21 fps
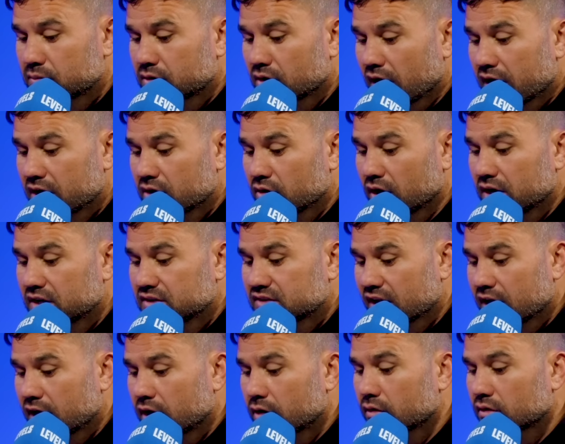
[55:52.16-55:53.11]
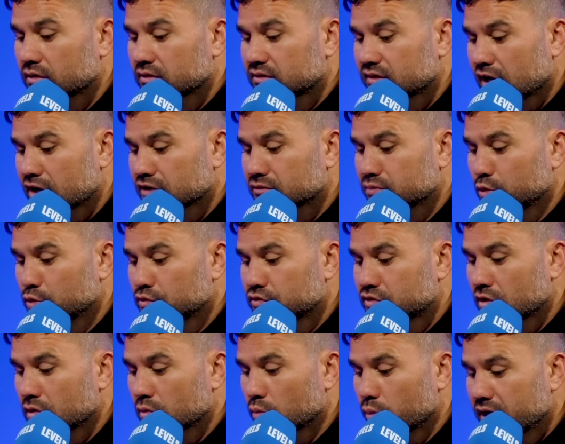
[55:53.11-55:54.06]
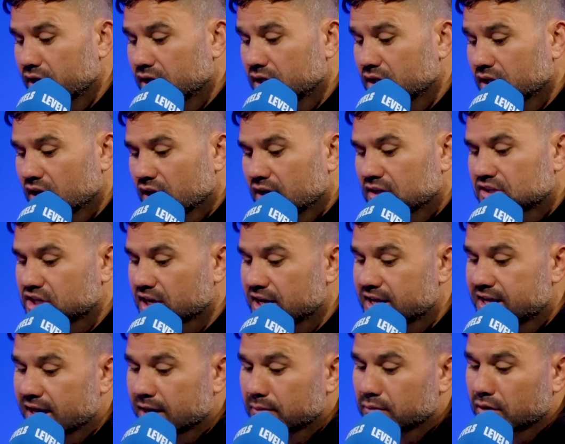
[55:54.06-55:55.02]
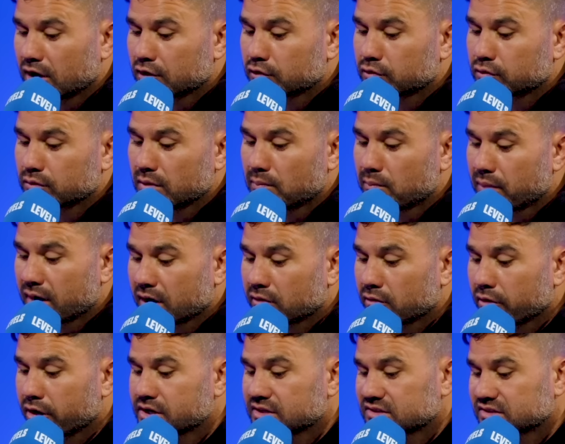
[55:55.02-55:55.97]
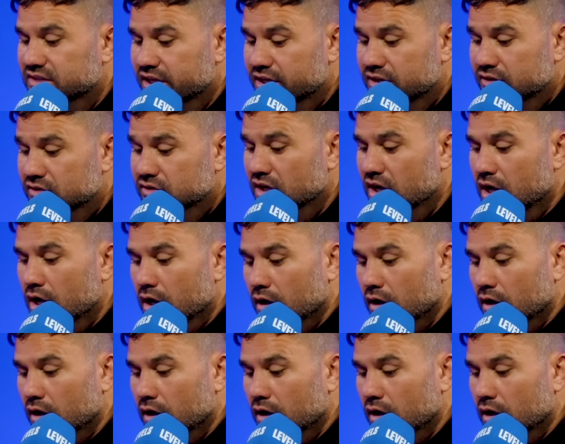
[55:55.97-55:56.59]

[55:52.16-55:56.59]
Gaygay is out. Tass moves to the wing. Cheekam goes from the back row to centres.